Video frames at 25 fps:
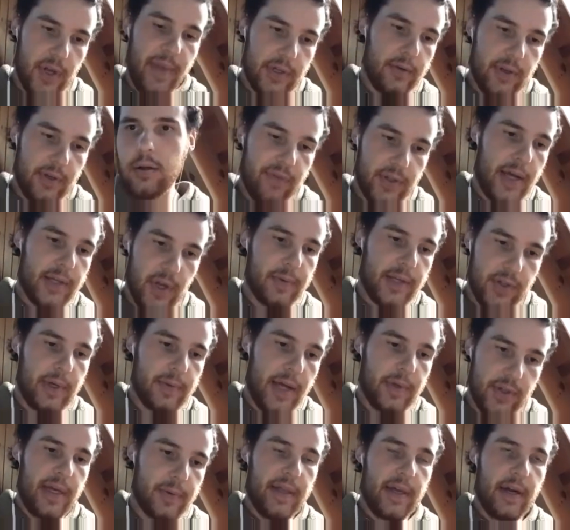possibly going
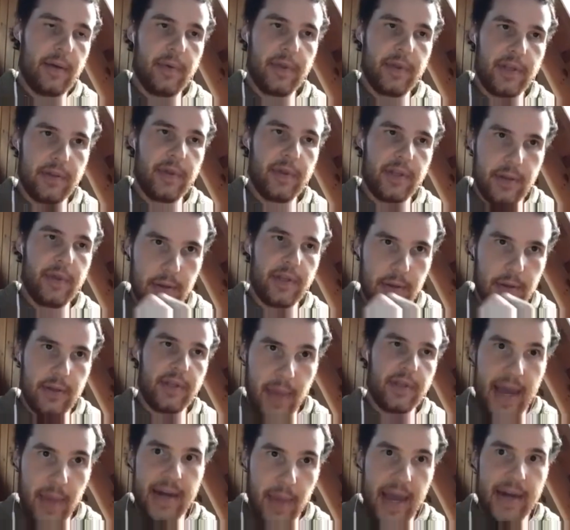to be there. But the
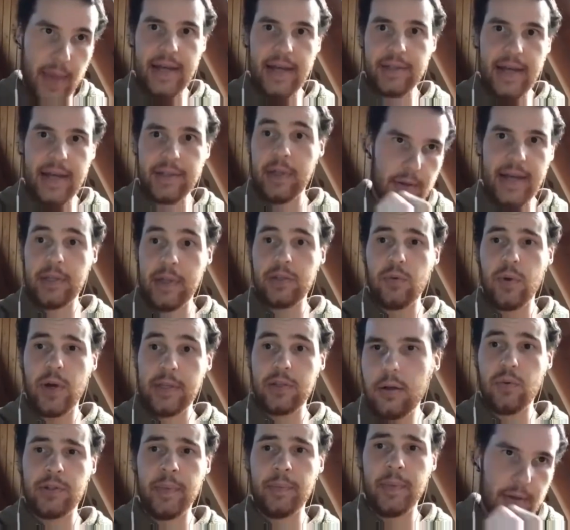man is asking me these
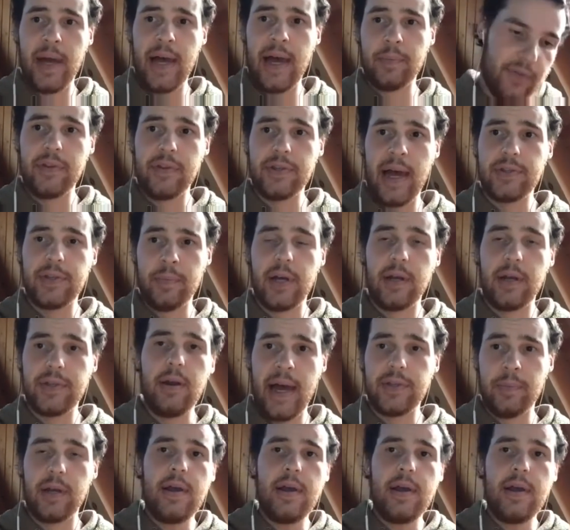questions on behalf of the son.